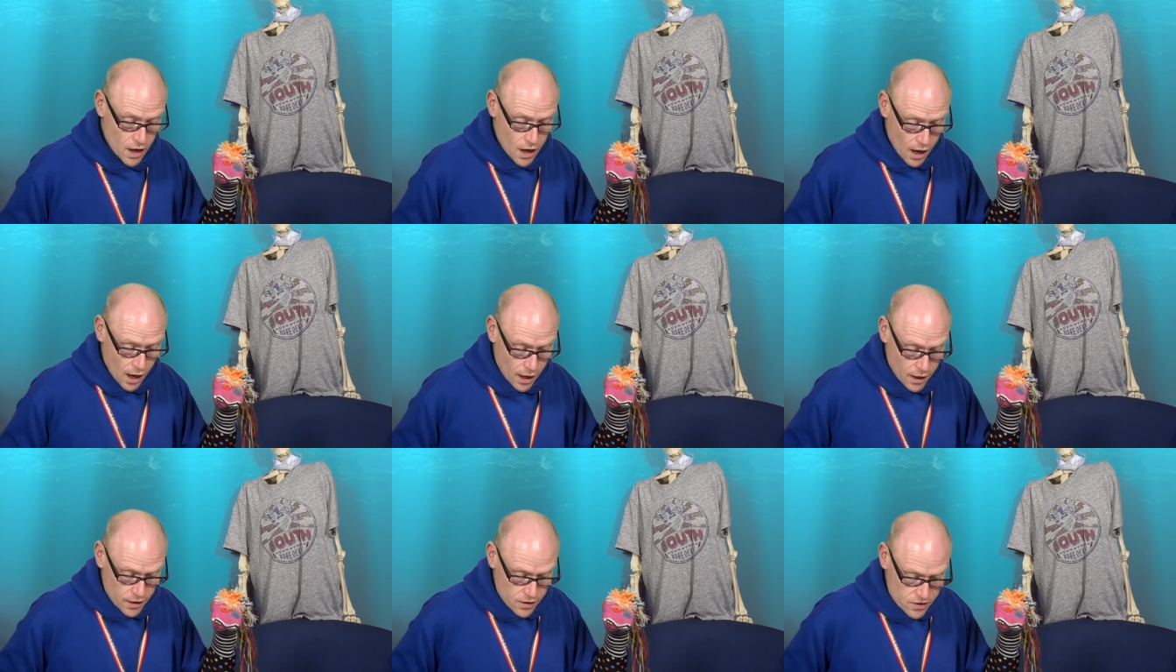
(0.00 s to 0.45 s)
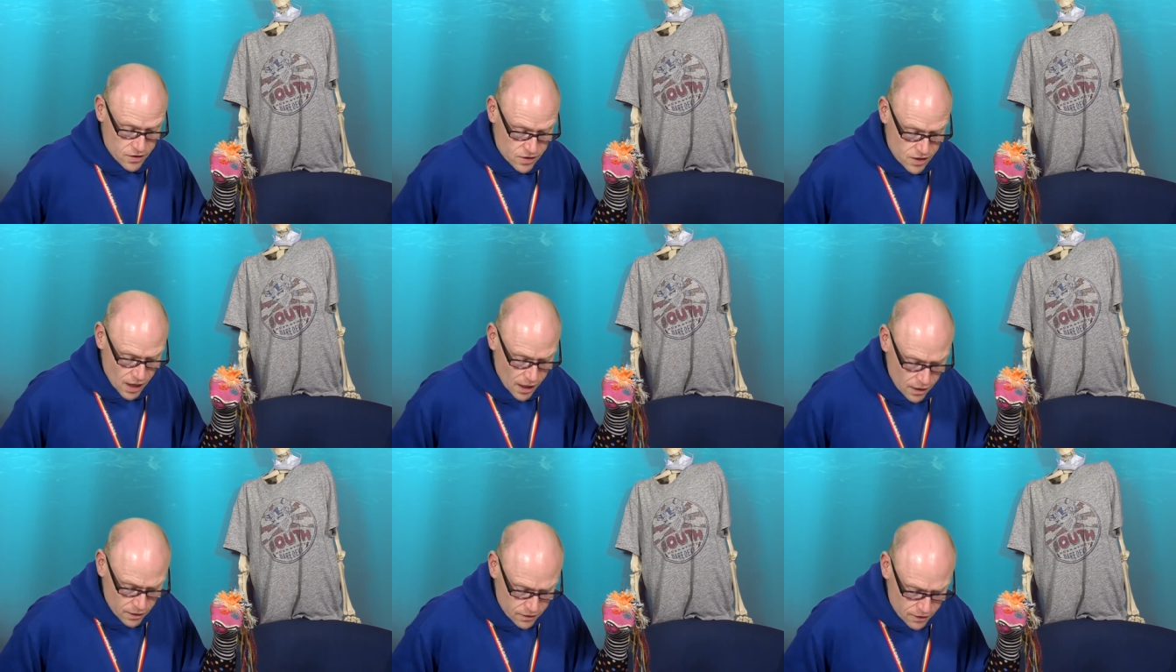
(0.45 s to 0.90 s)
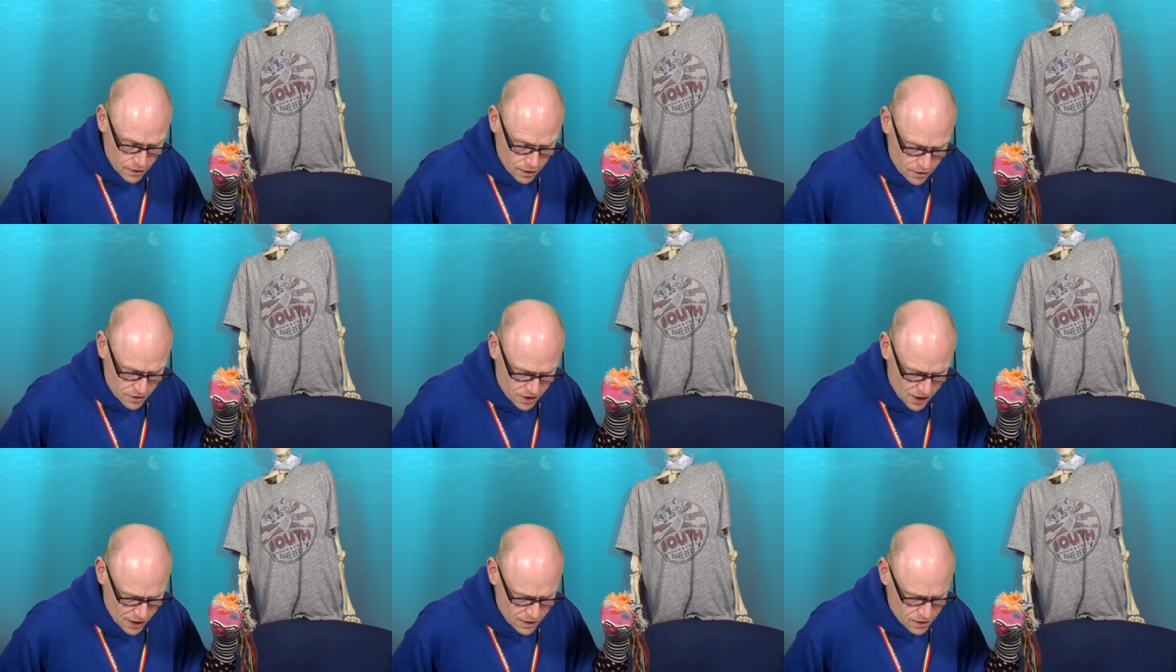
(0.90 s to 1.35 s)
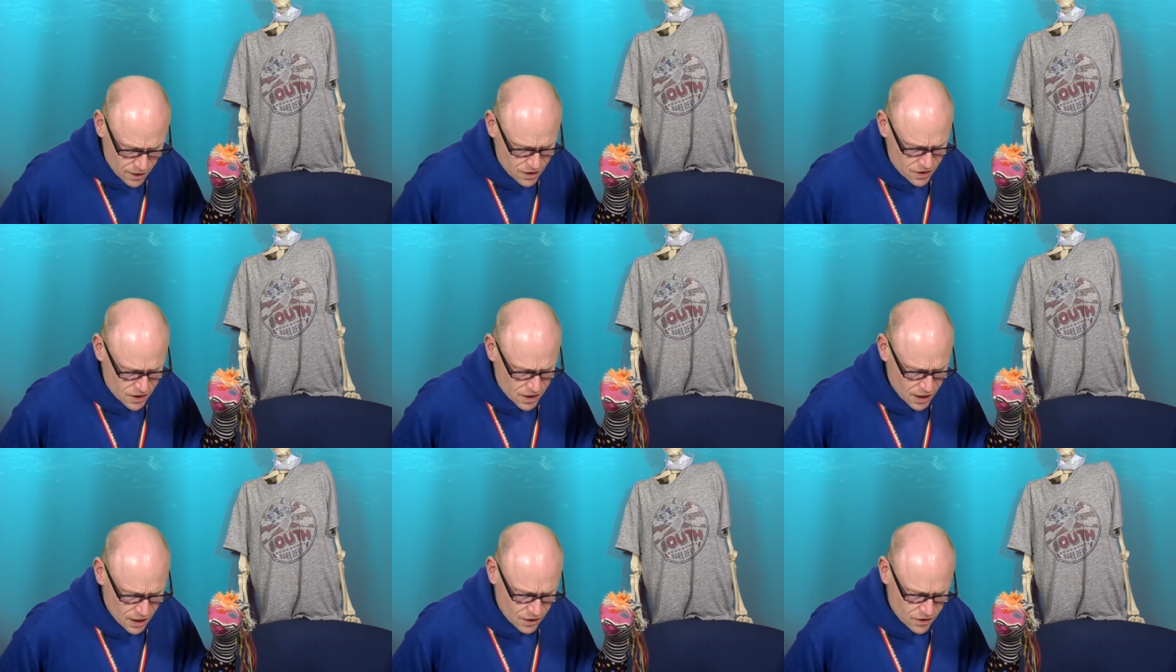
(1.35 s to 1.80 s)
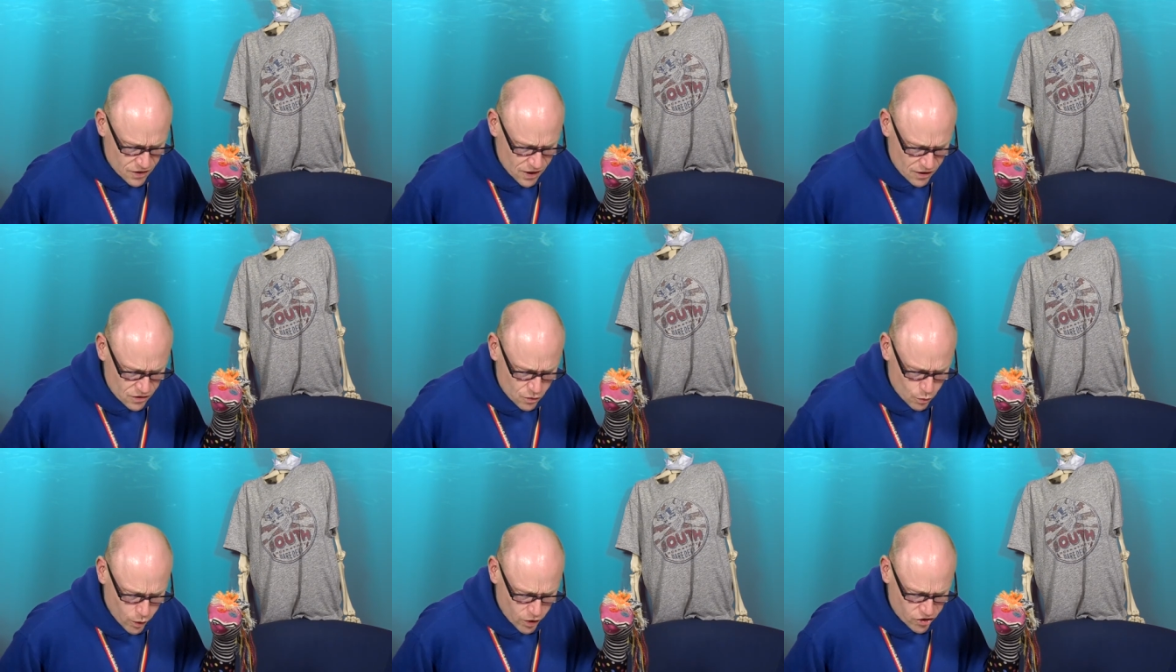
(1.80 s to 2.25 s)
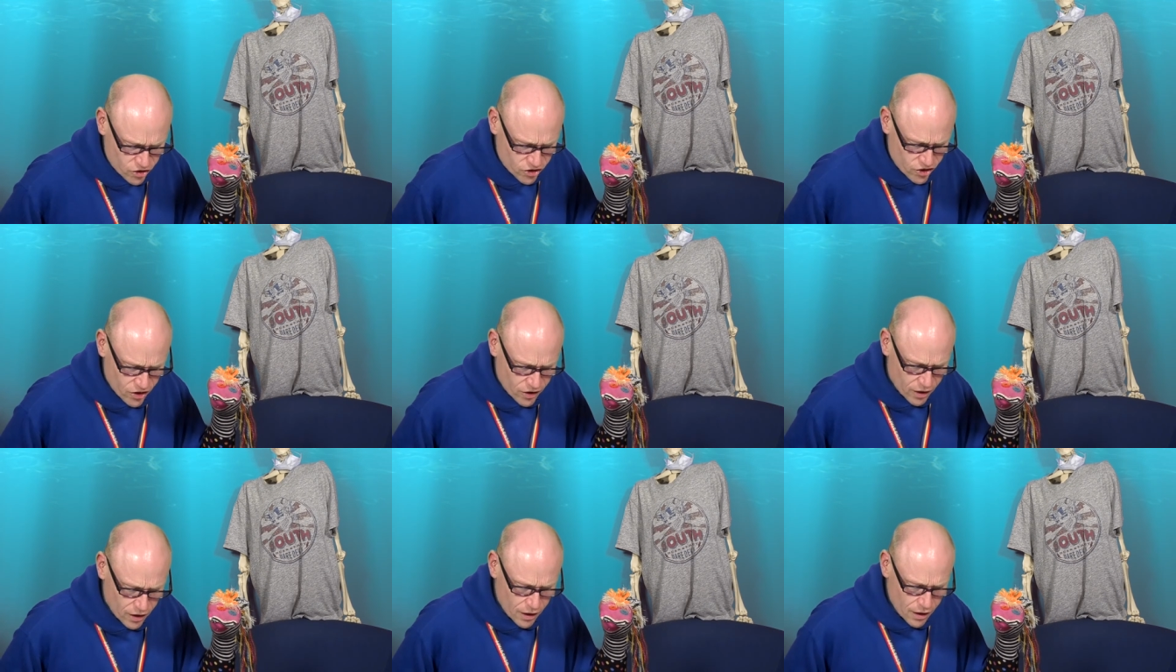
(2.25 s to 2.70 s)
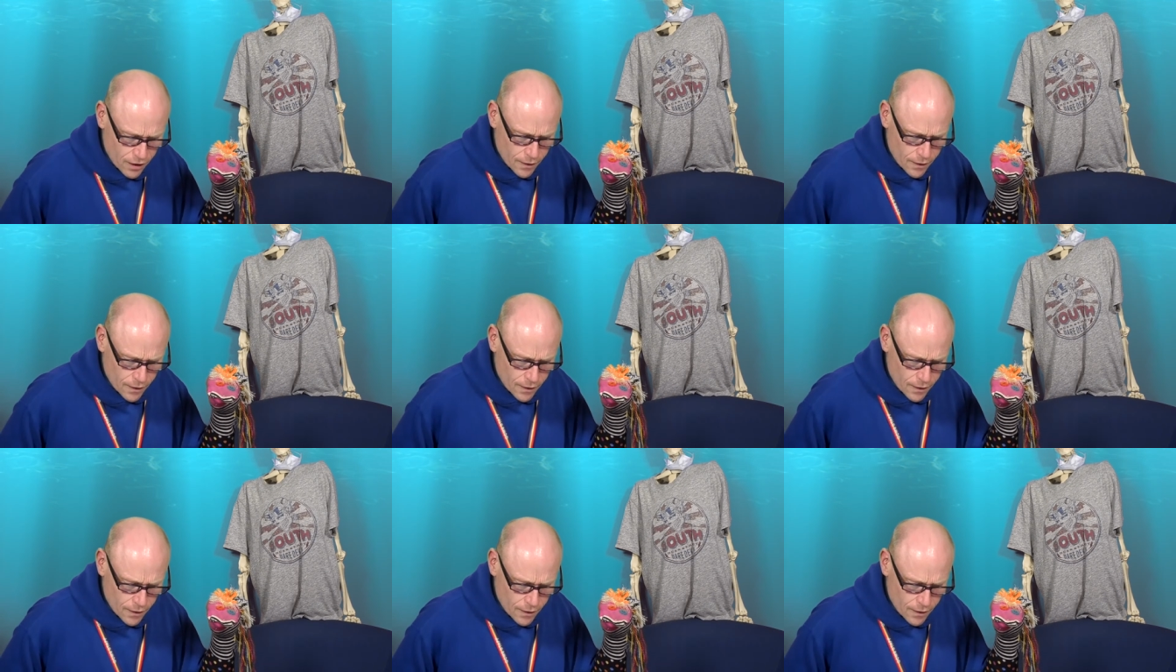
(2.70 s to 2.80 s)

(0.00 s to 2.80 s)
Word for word: And he set, sent this in. He says, question,